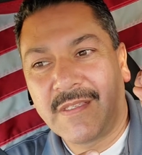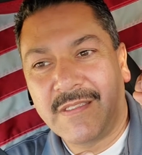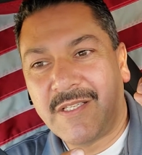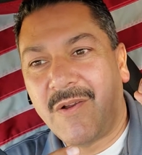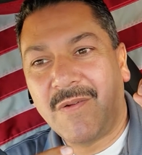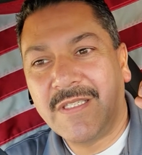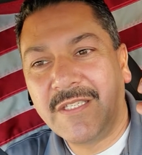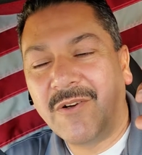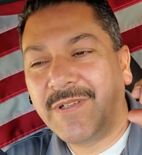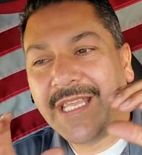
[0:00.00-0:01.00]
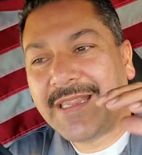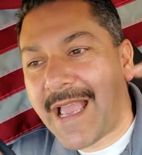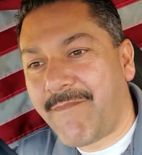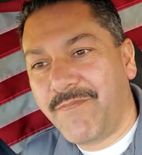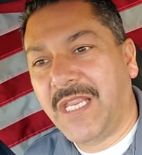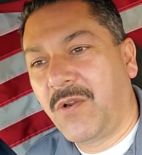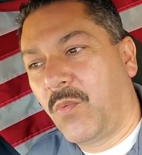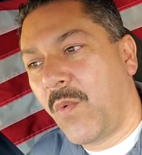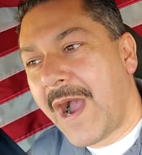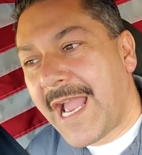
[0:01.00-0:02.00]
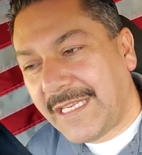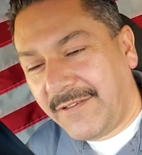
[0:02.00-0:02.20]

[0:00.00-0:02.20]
So you don't get that big wide